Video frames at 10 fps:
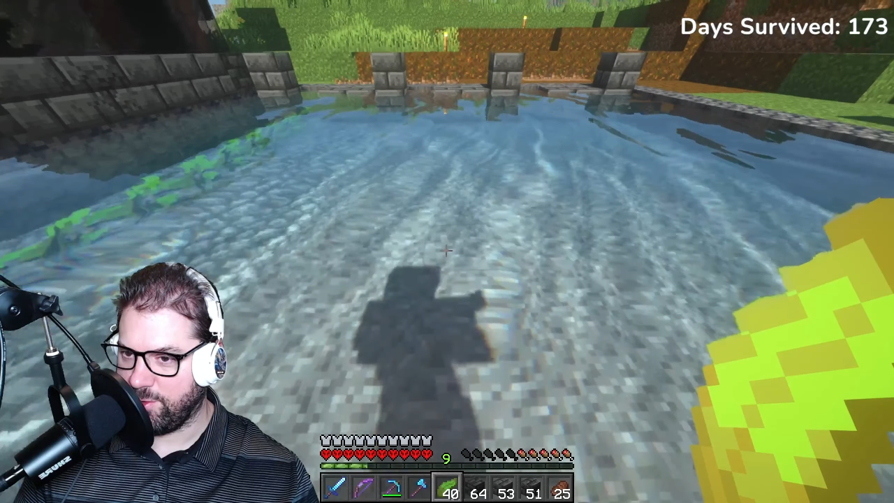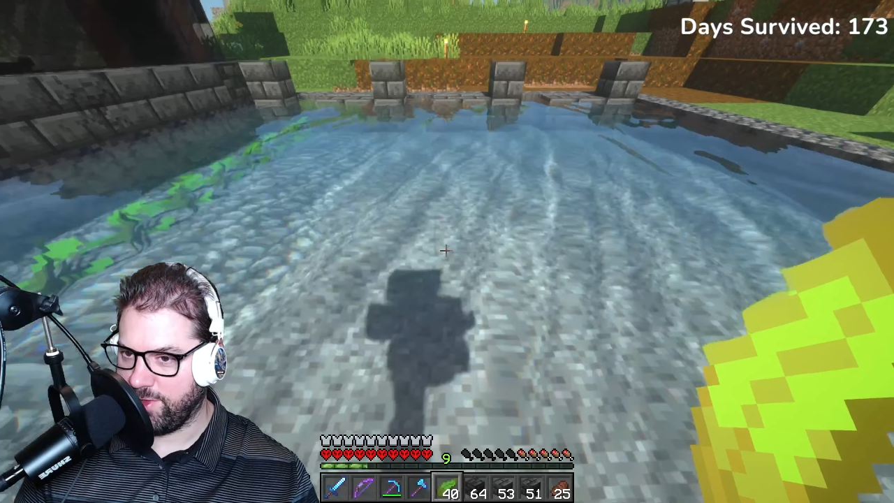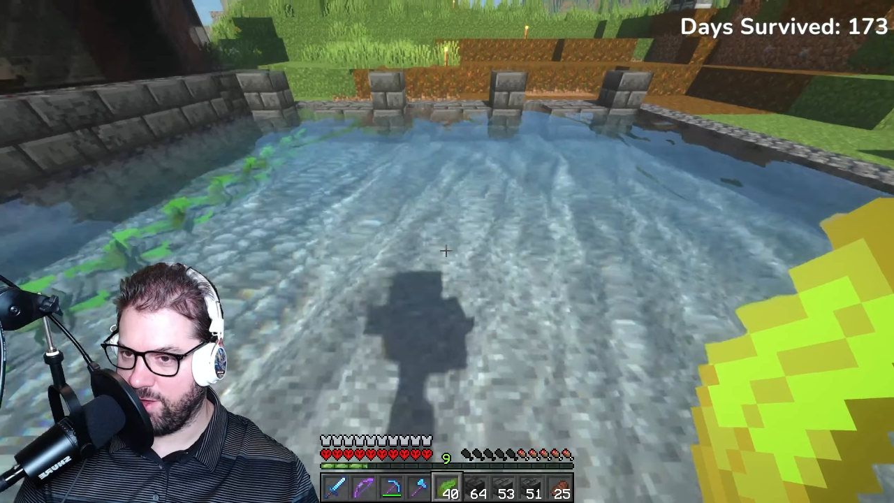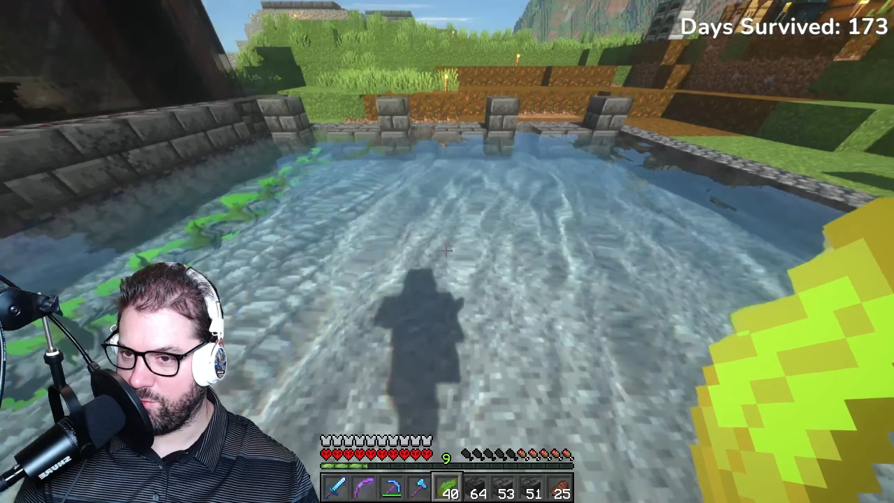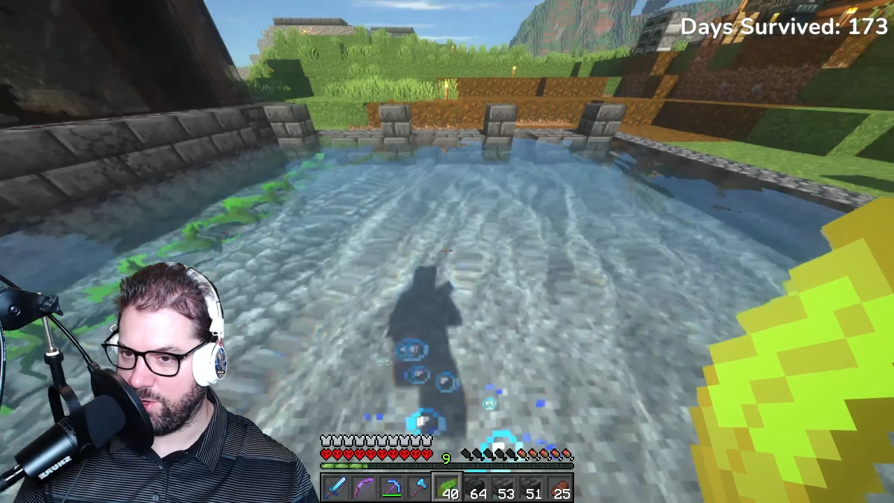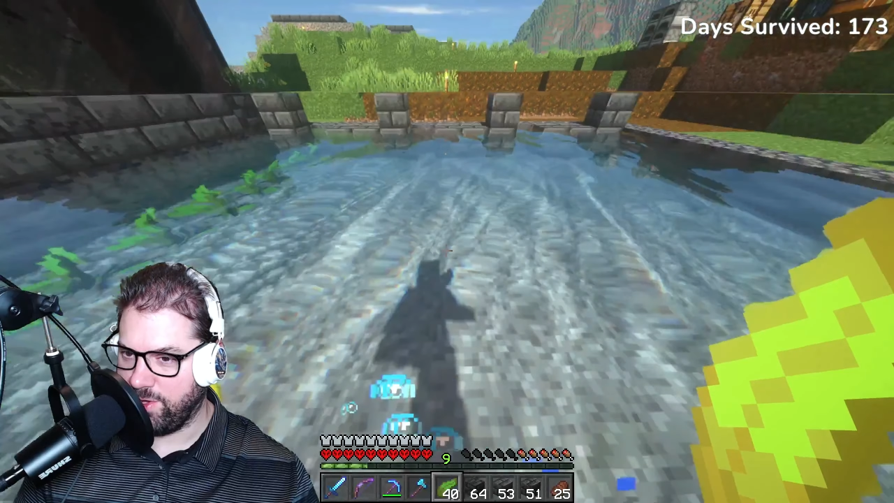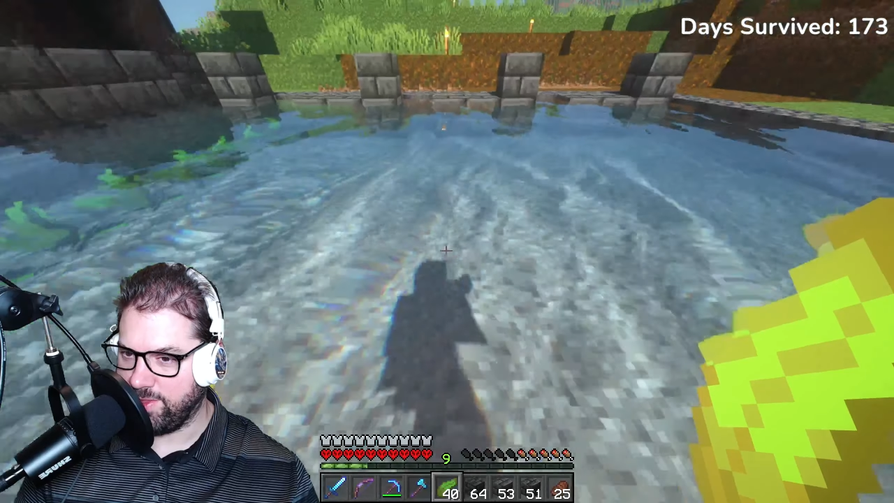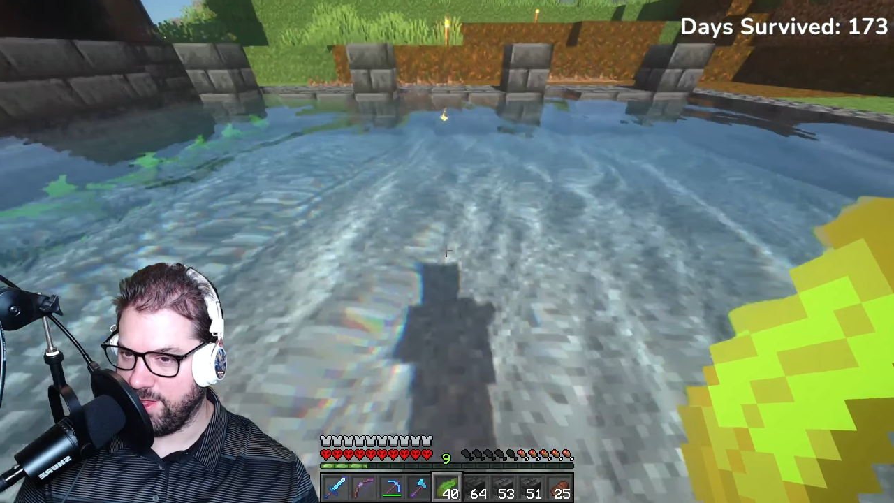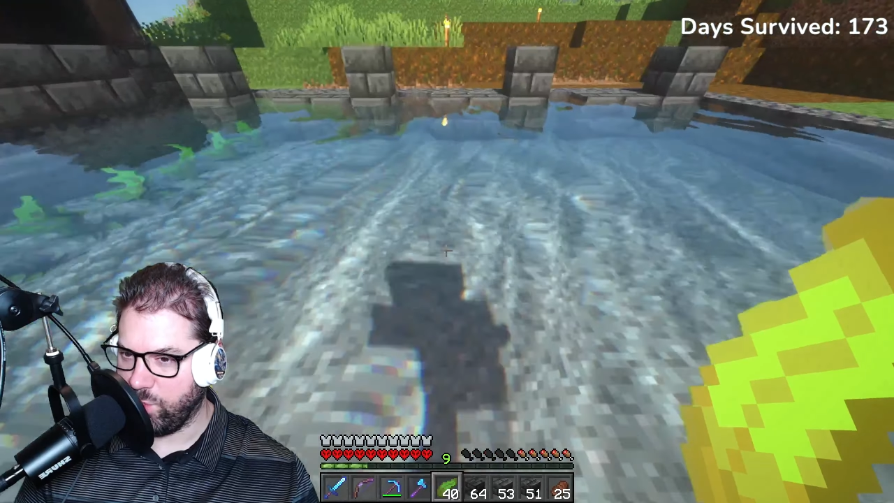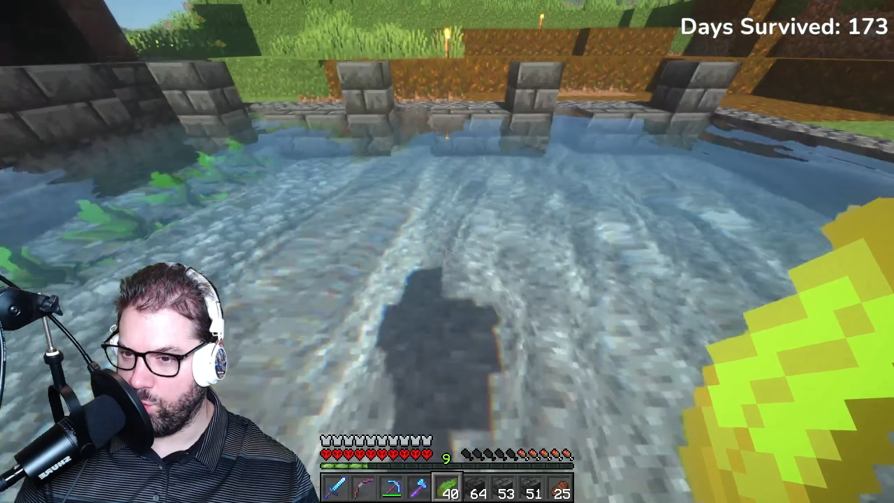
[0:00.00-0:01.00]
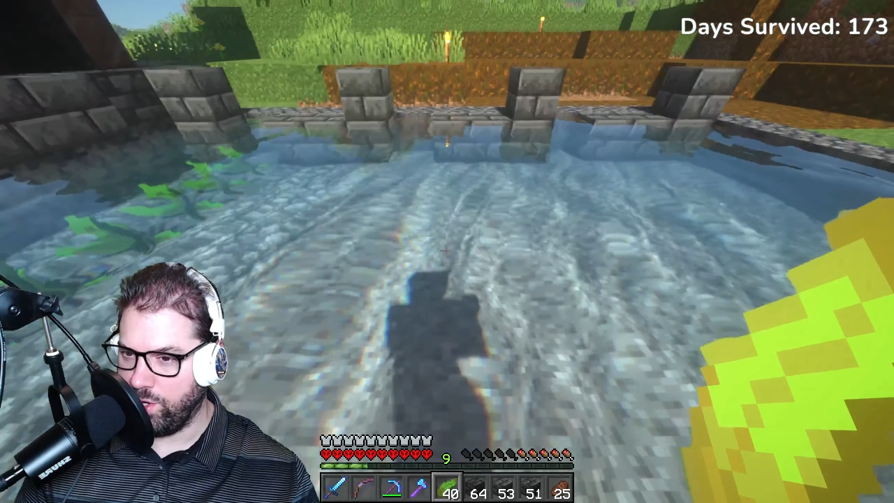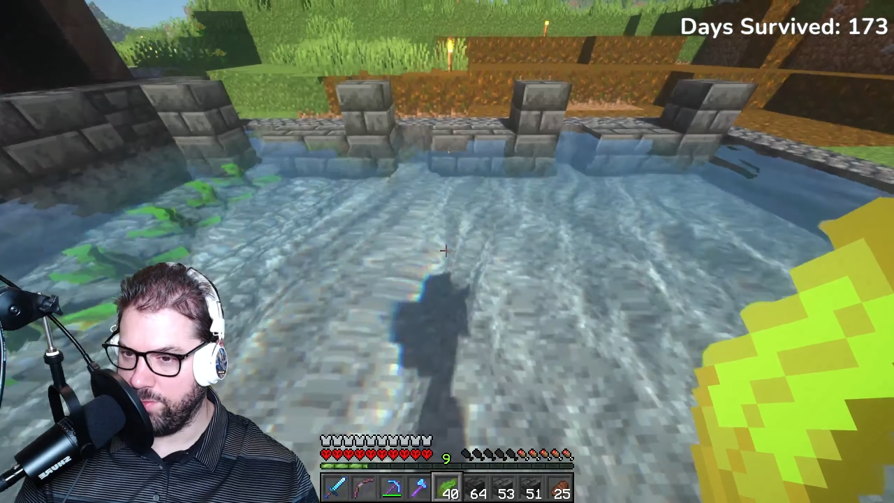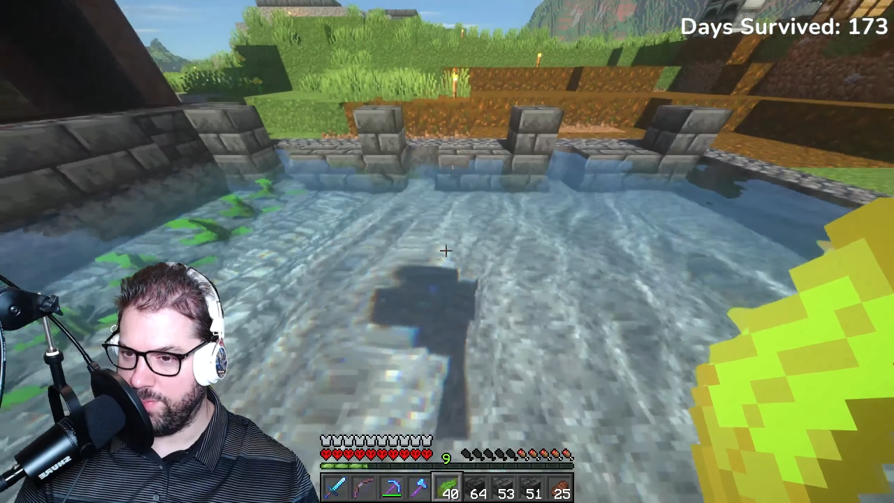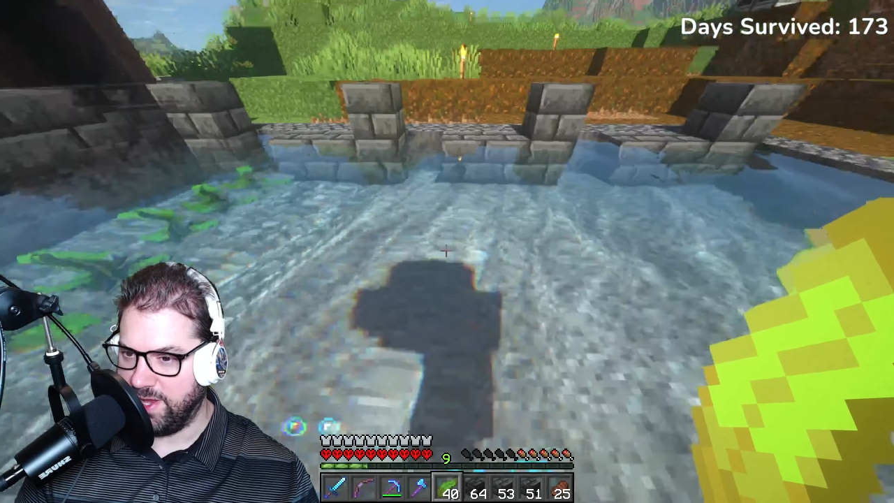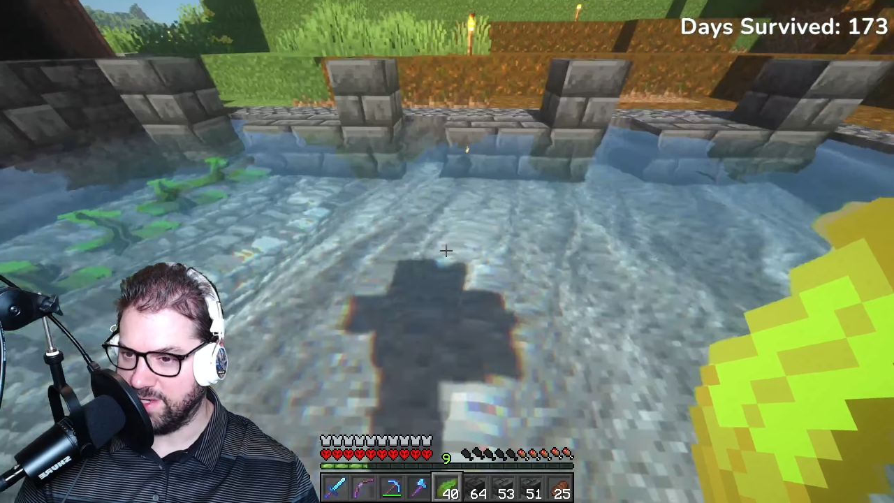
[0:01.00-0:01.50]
that I really think would be